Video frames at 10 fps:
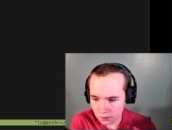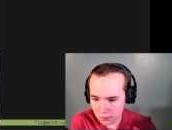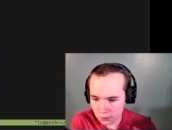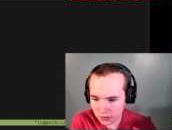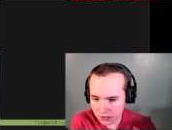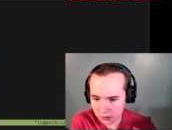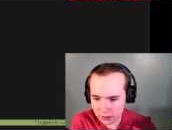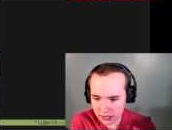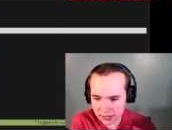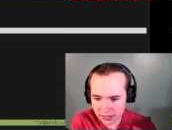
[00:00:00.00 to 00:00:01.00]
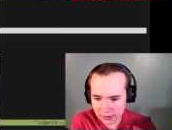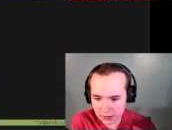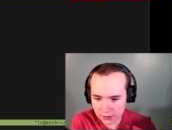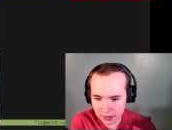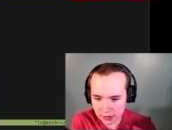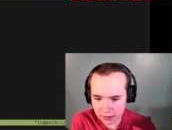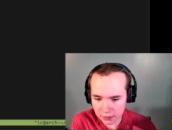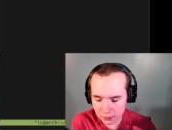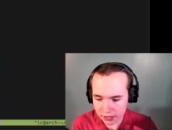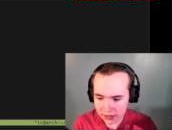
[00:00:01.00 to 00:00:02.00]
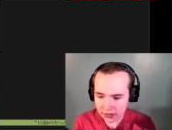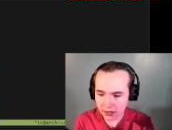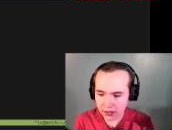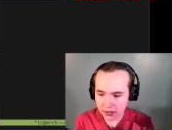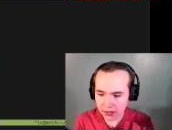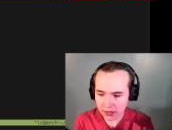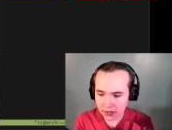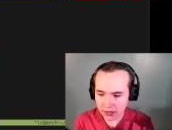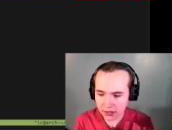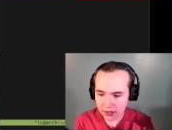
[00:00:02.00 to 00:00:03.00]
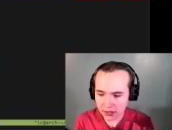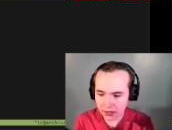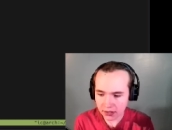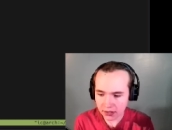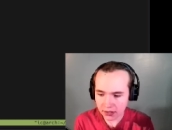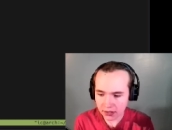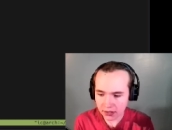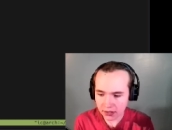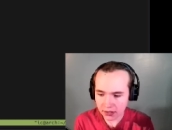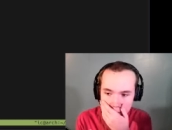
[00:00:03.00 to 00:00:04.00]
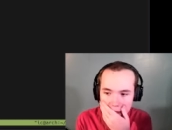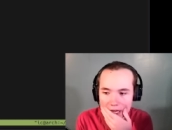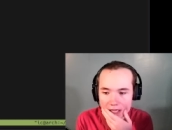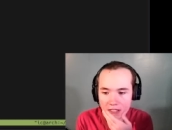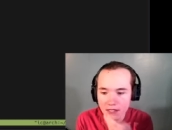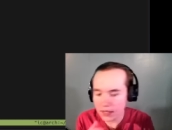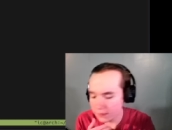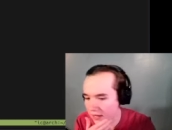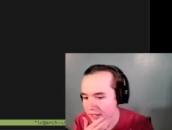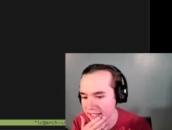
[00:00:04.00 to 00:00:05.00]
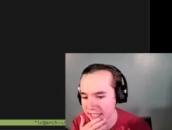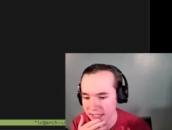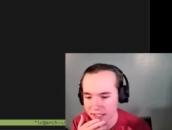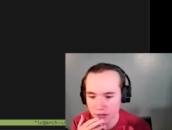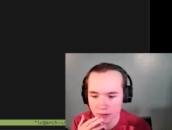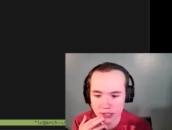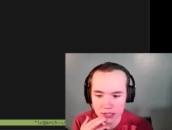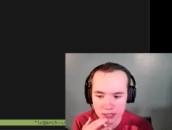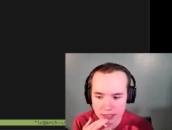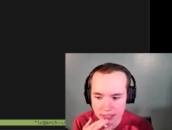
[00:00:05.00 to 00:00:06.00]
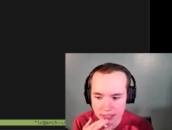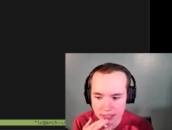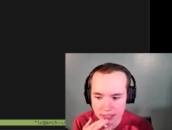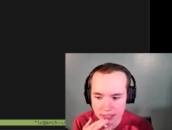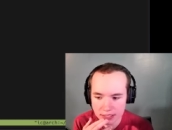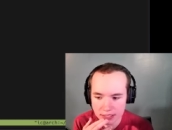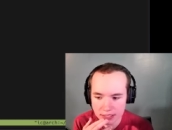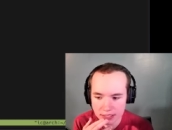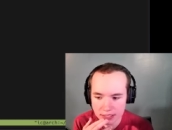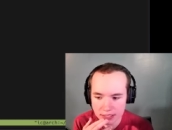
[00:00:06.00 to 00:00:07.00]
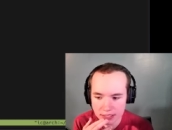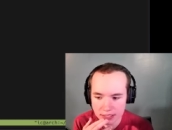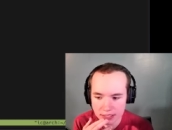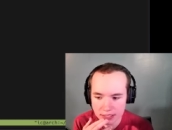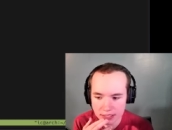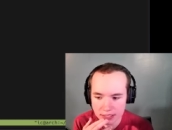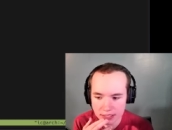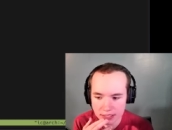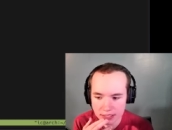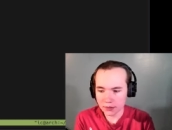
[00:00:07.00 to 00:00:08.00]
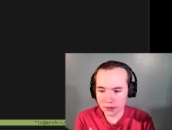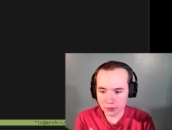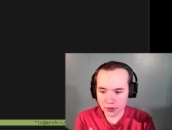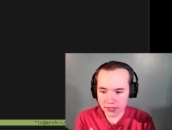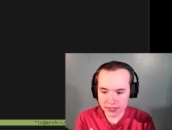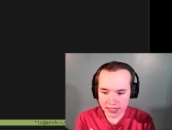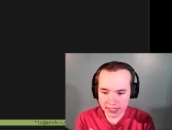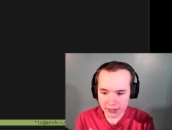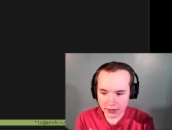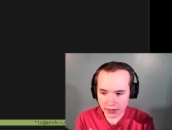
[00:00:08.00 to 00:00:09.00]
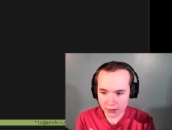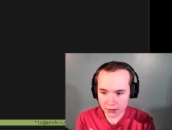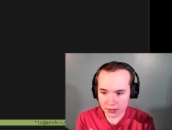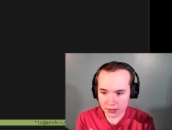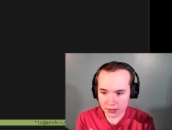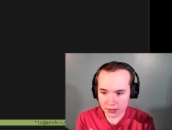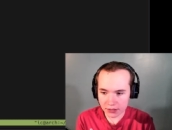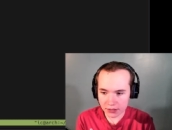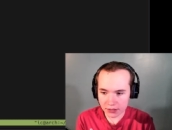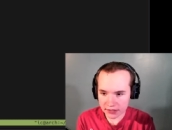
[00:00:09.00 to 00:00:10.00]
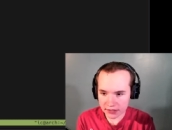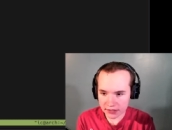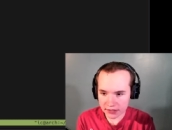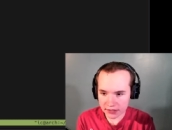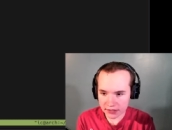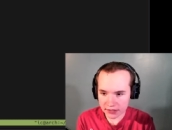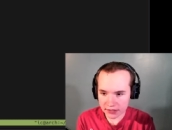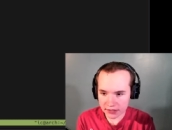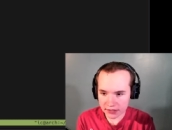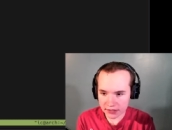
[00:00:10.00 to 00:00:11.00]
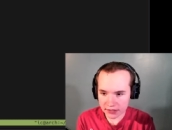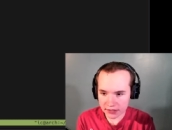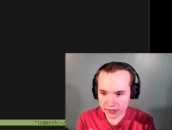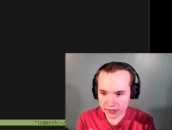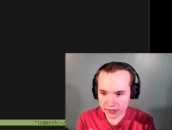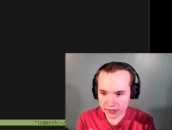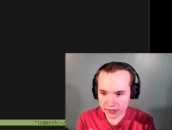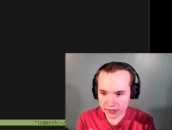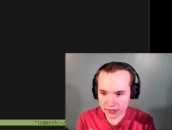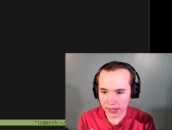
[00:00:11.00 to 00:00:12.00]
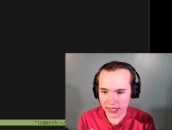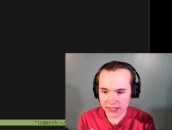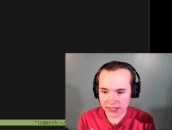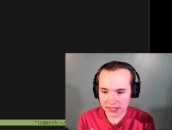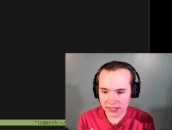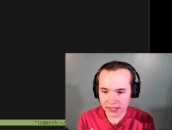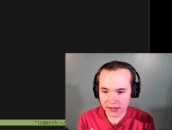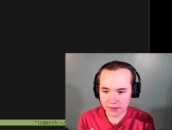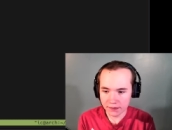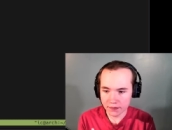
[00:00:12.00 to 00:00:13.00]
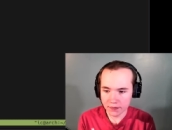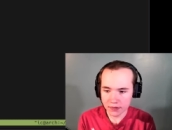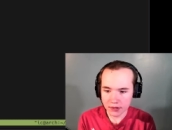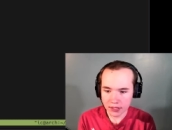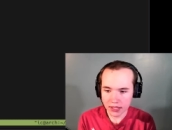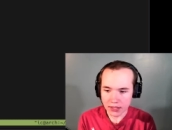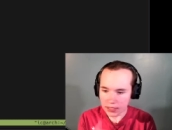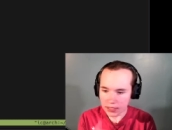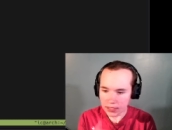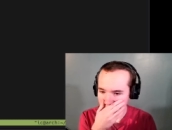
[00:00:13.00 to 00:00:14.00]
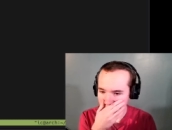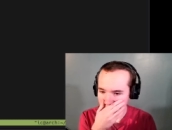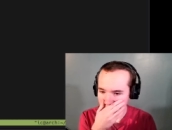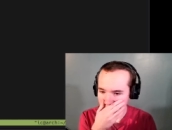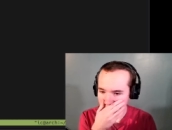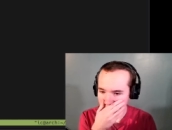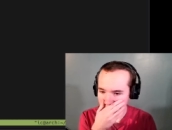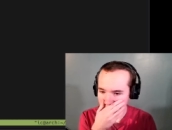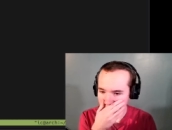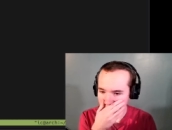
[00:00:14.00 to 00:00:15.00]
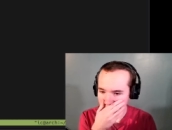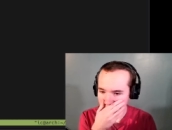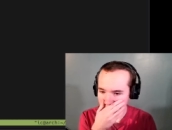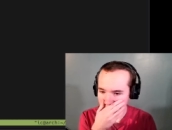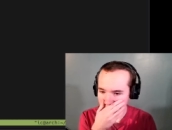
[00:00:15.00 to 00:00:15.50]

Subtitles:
Right, so this seems to fail. Right. Well, what does it say? It says, yeah, reallocate, invalid next size. So the size is, let me print the size out and we'll see what it is. Capacity. And we'll see, because that seems to be the issue.